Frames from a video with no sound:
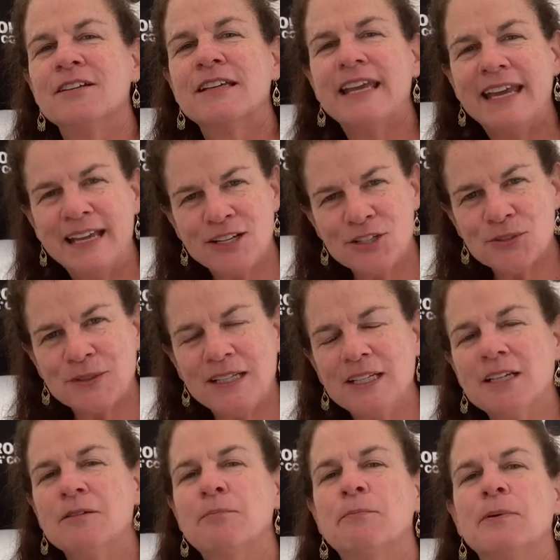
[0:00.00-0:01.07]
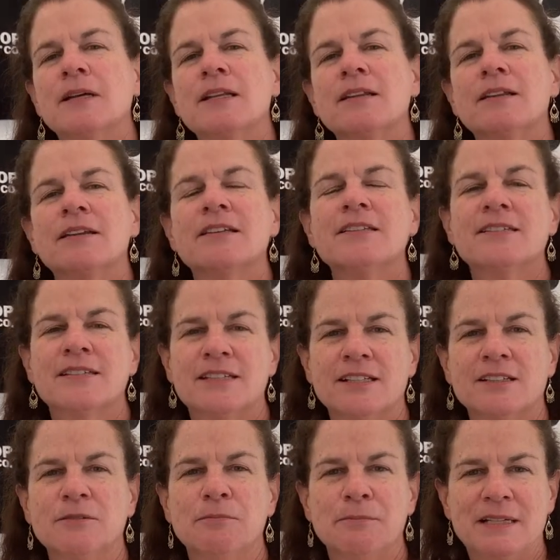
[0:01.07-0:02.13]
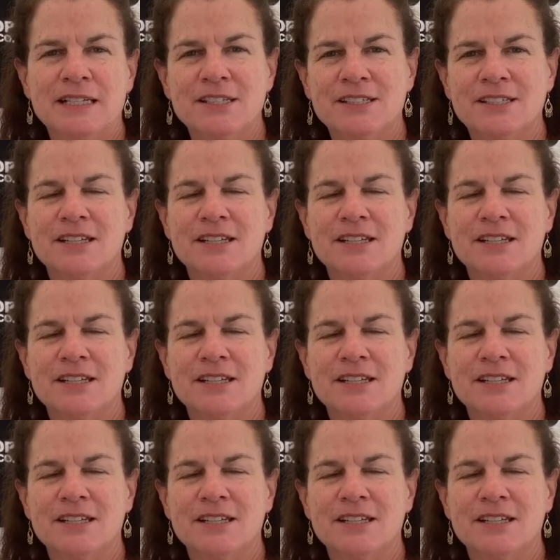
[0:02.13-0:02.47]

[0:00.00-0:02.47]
can't drink but still miss